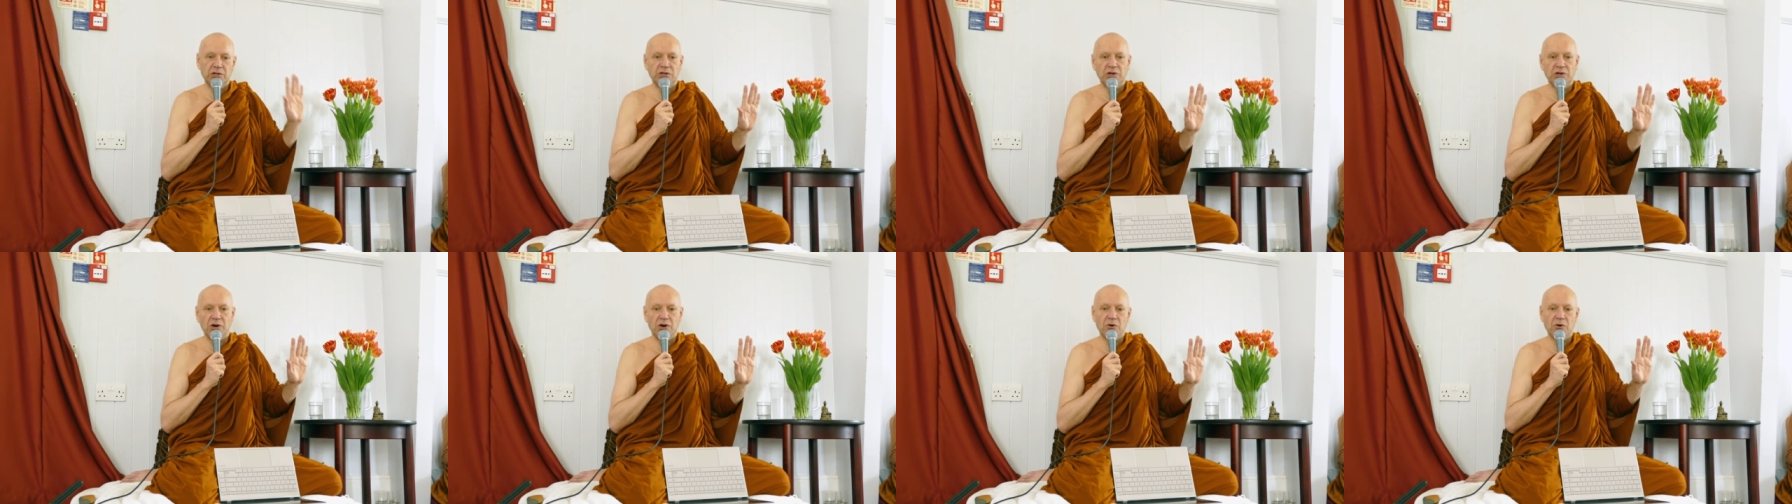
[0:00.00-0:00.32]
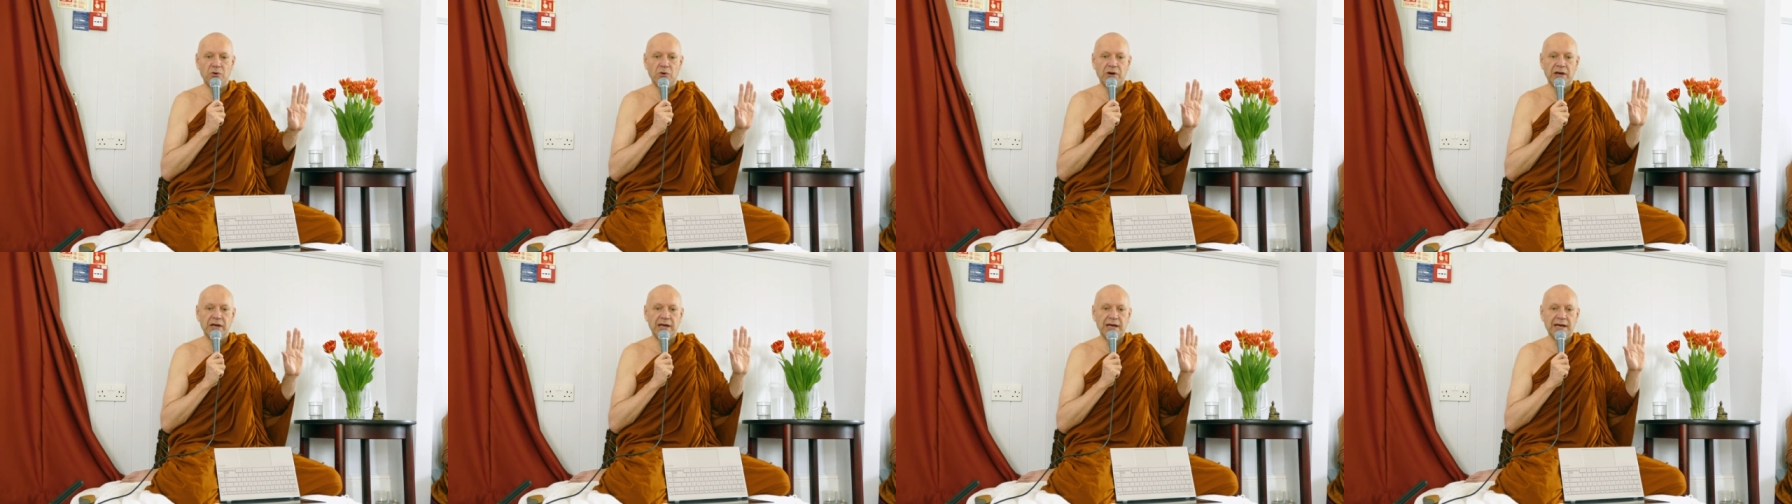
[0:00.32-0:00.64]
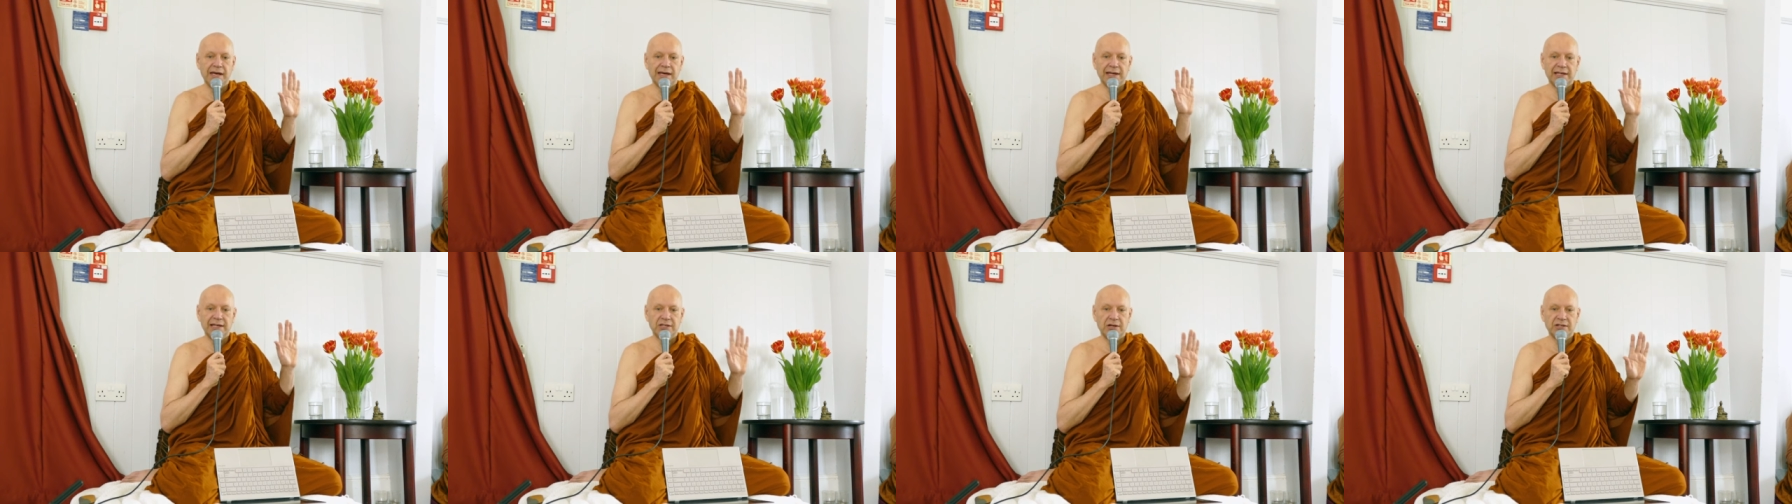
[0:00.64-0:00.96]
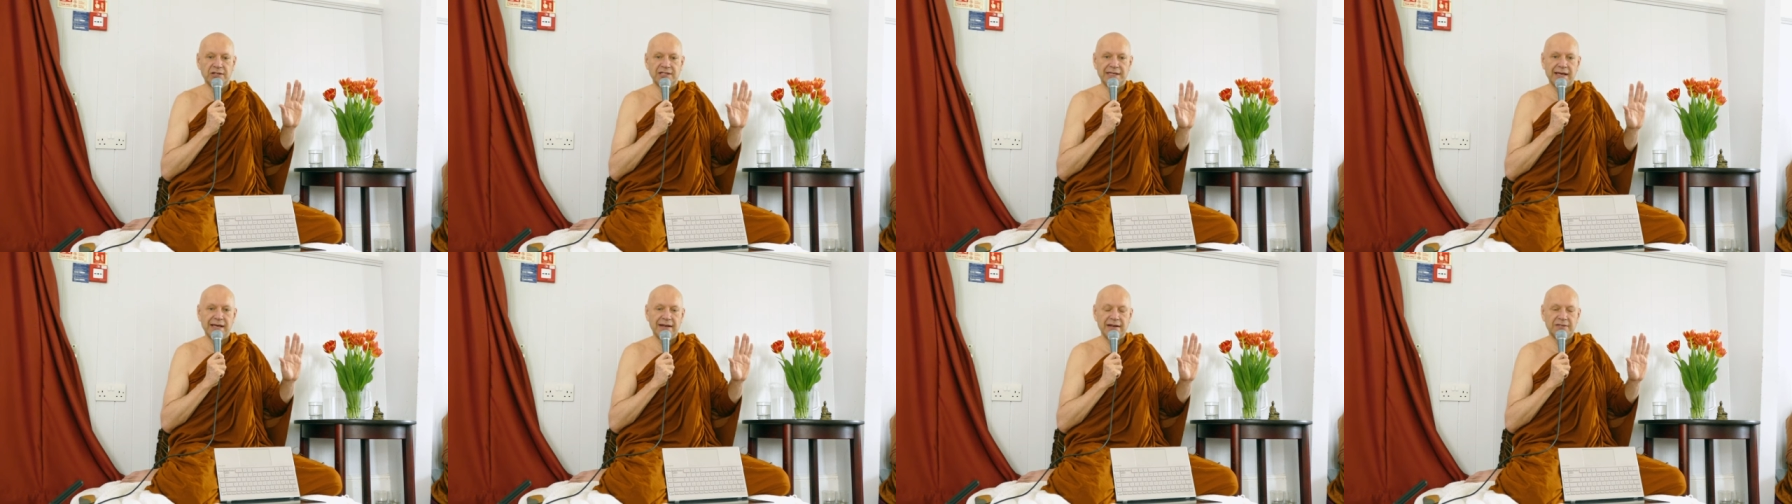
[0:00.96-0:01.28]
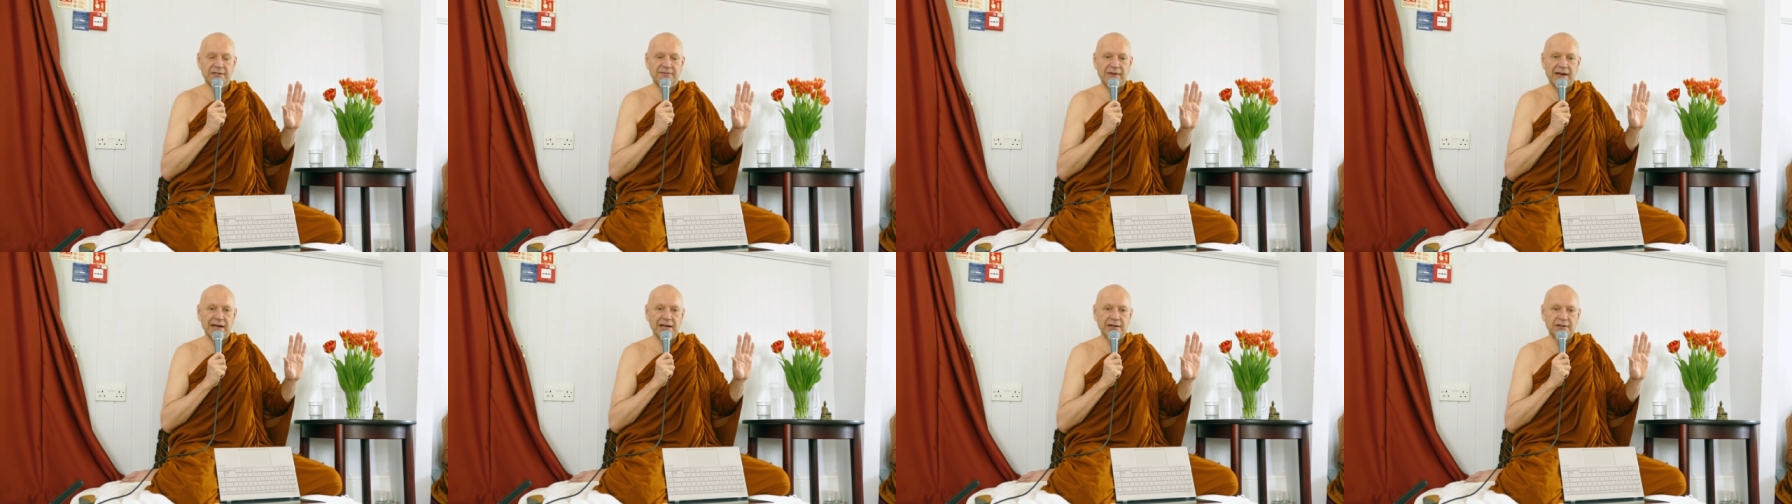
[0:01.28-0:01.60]
know it is
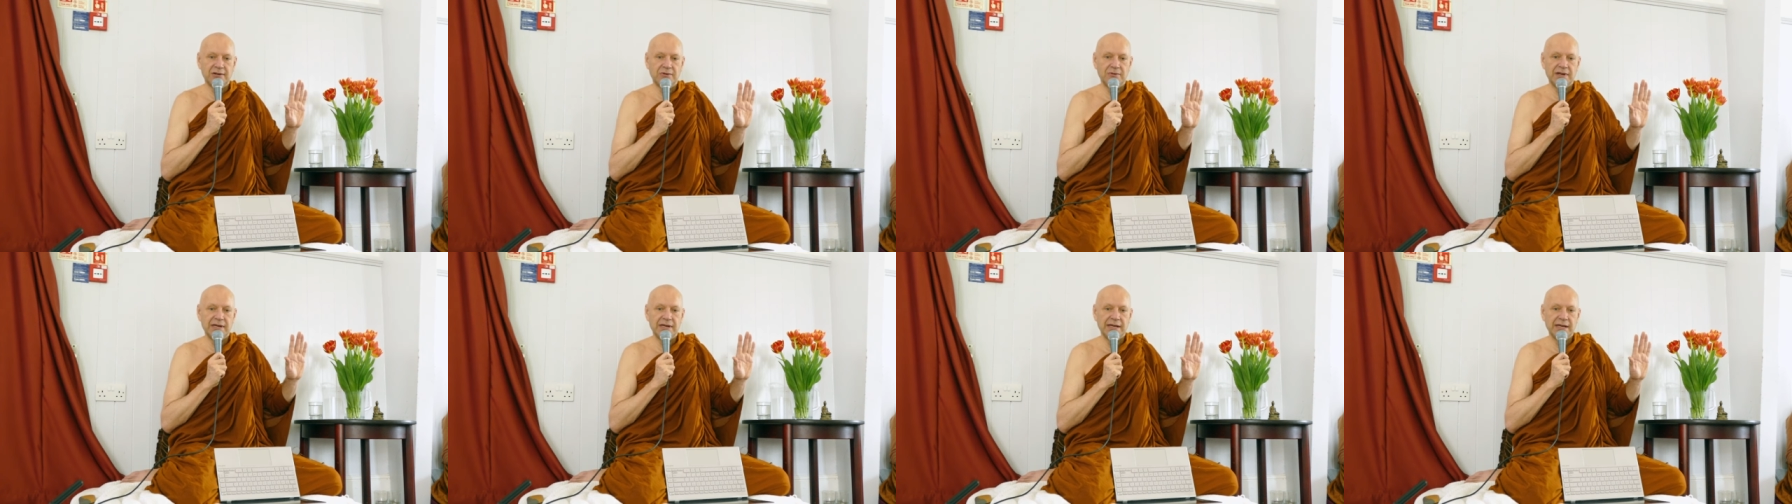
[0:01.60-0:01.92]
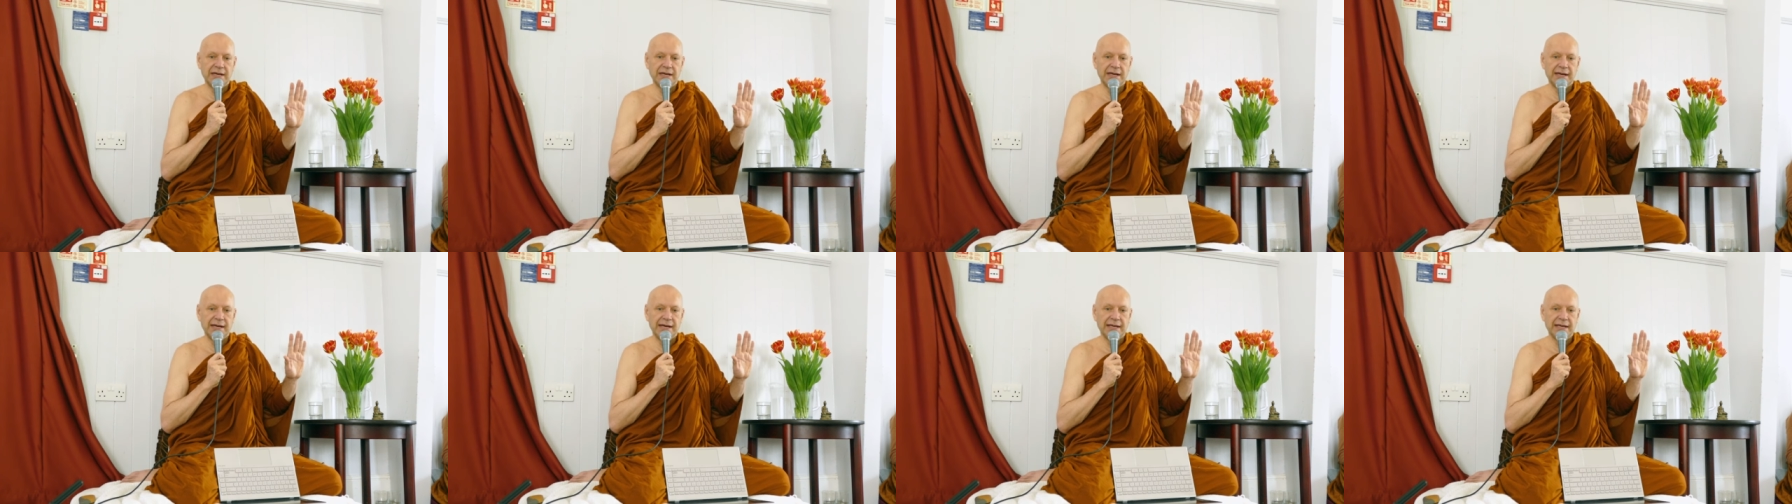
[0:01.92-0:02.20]
unsatisfactory,